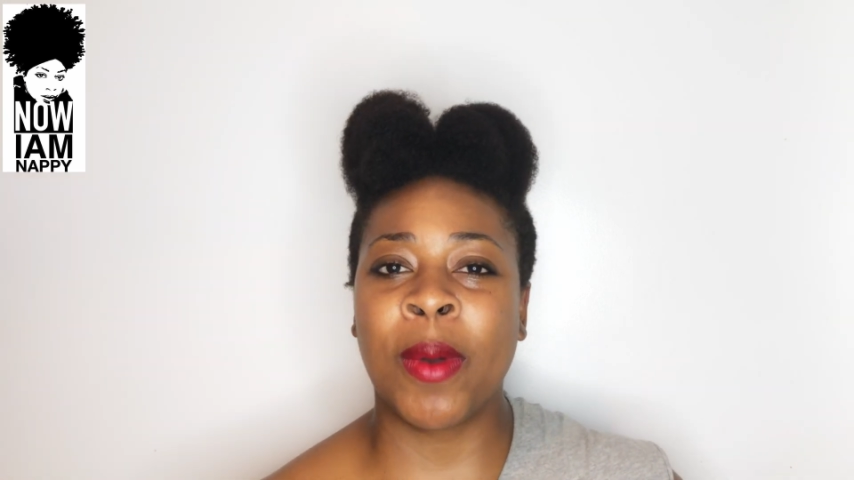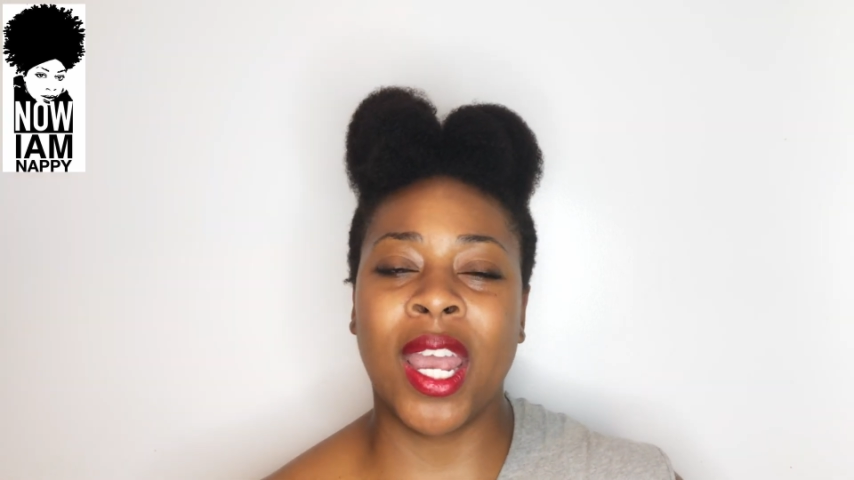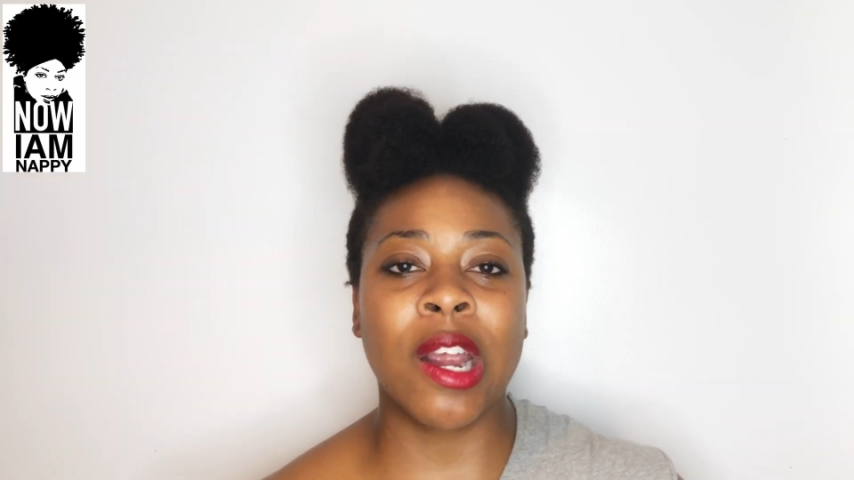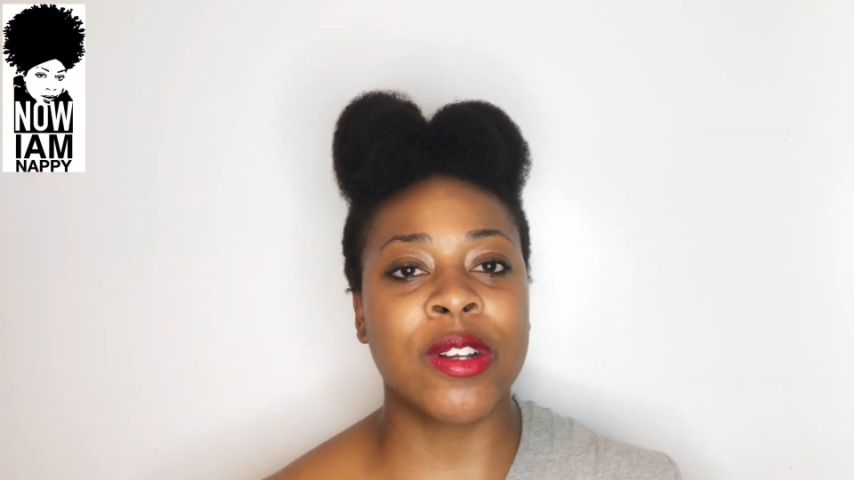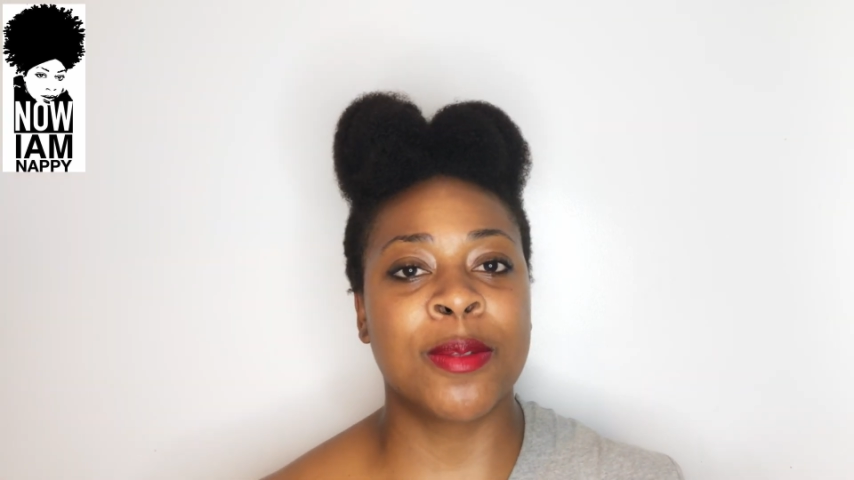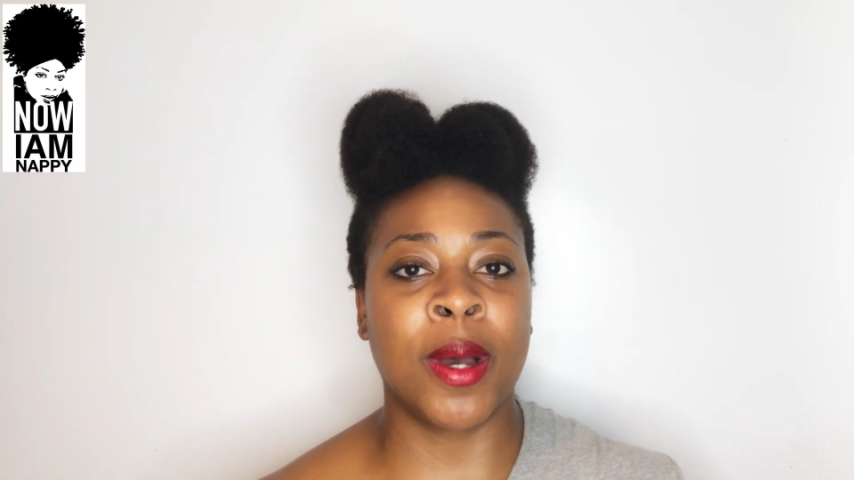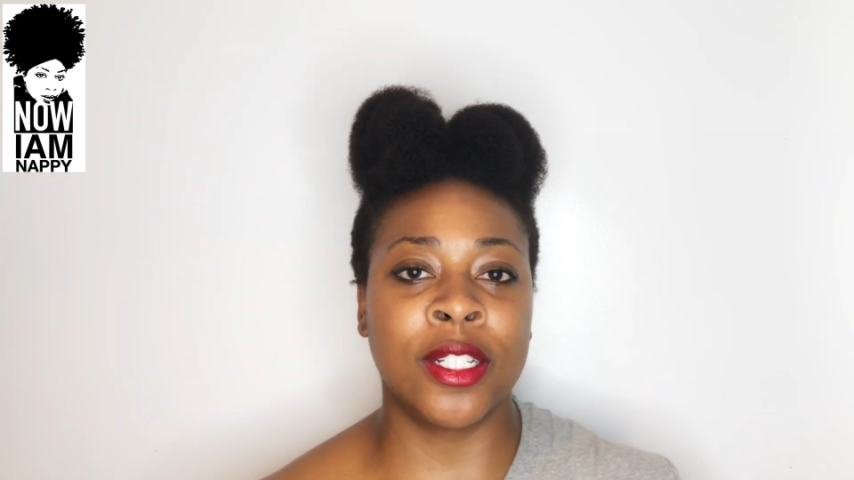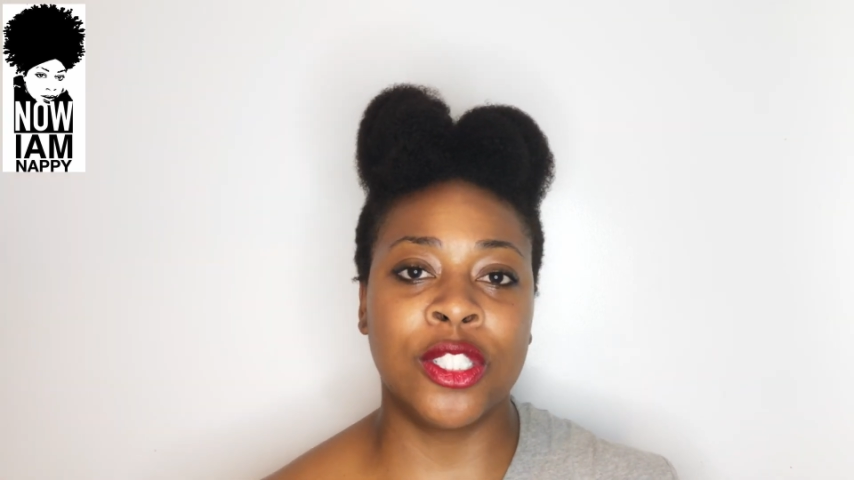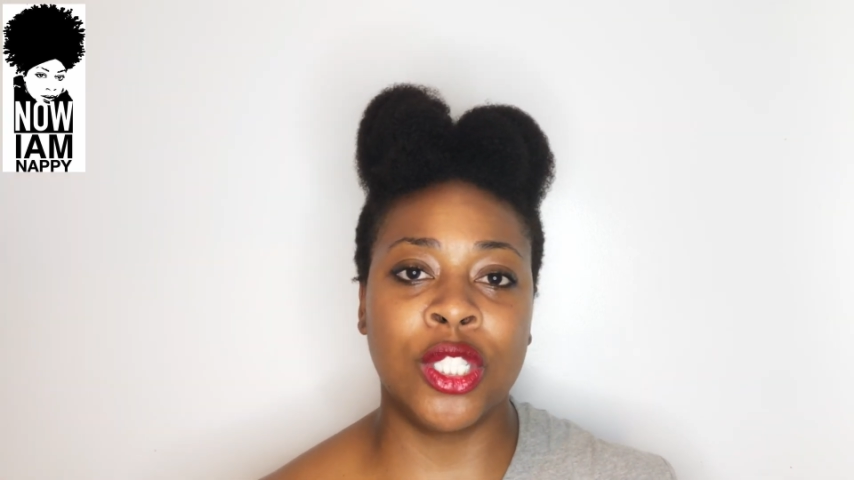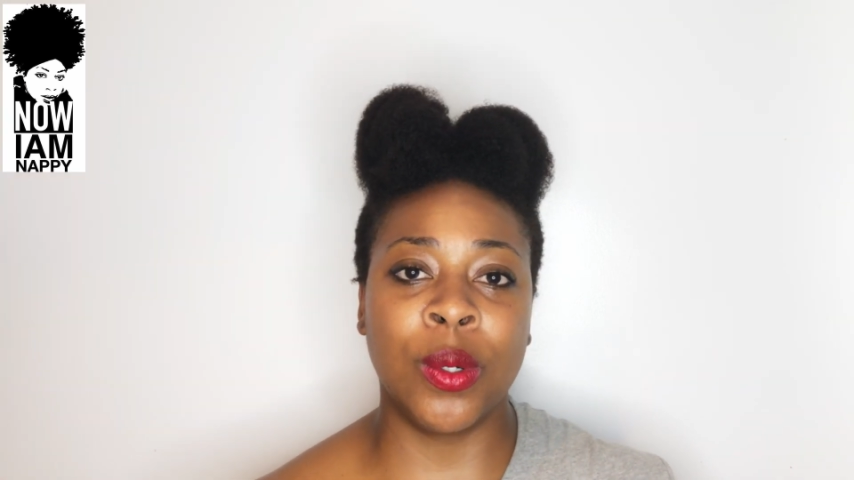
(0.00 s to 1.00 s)
my hair
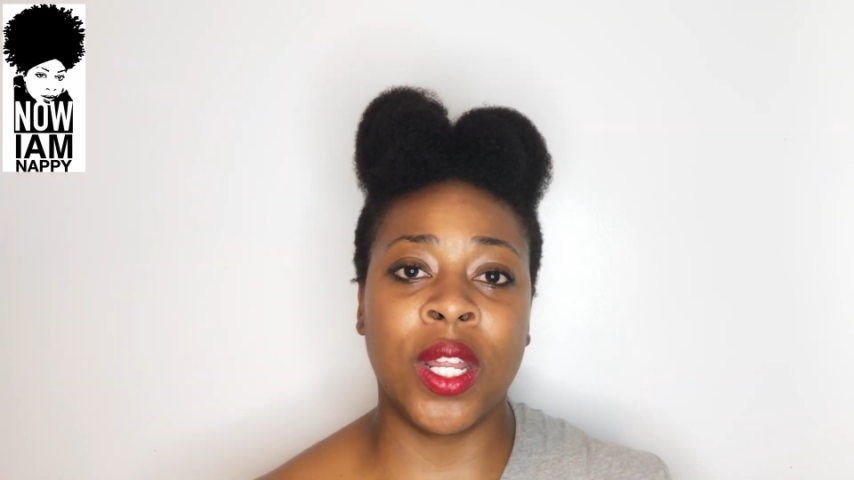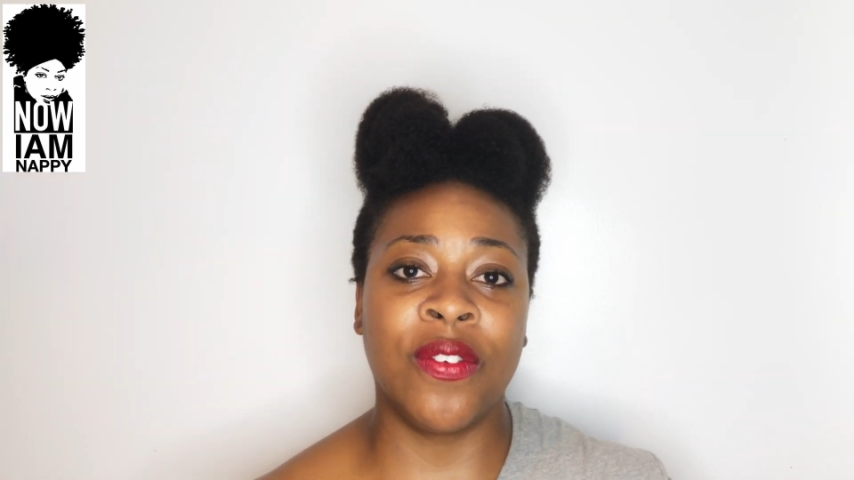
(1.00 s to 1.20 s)
responds to it,